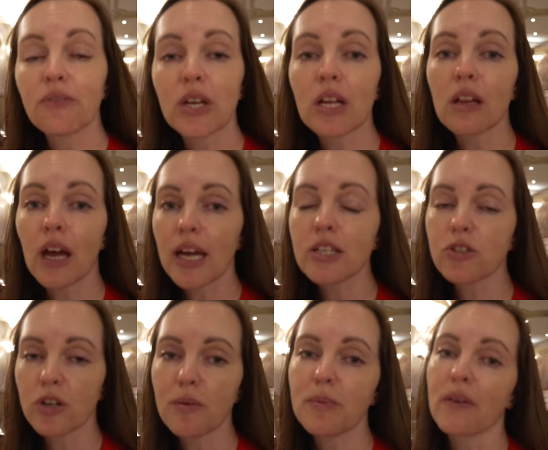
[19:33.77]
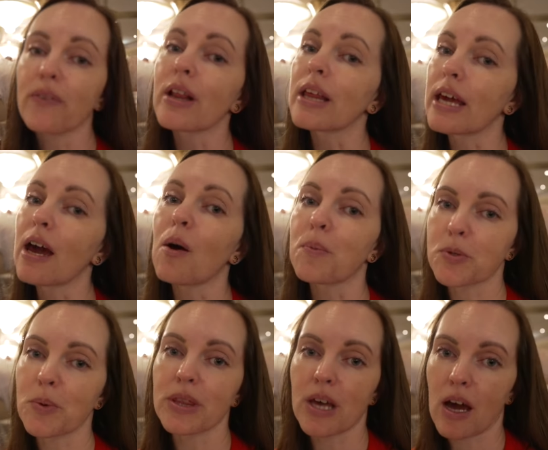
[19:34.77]
vanilla ice cream definitely helped
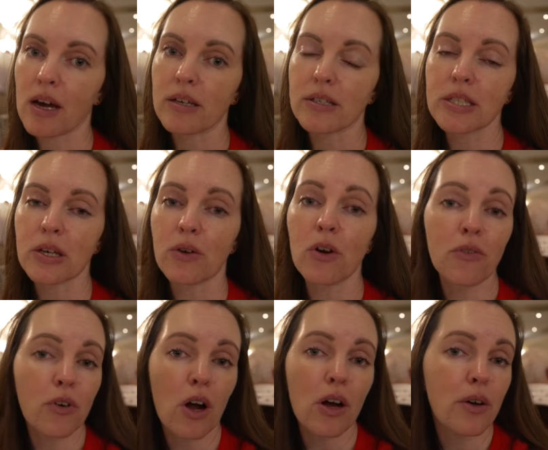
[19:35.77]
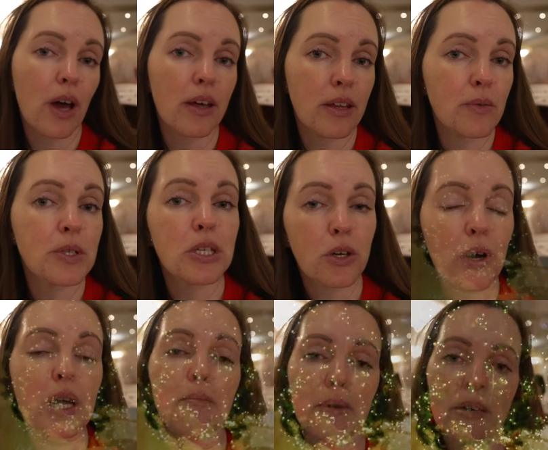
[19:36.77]
with that. So overall, I think it was a
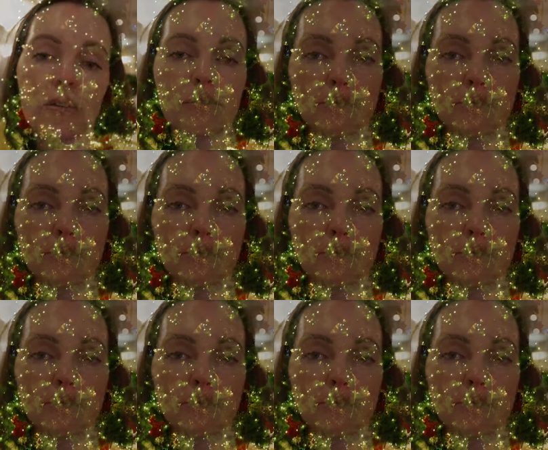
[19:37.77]
great meal.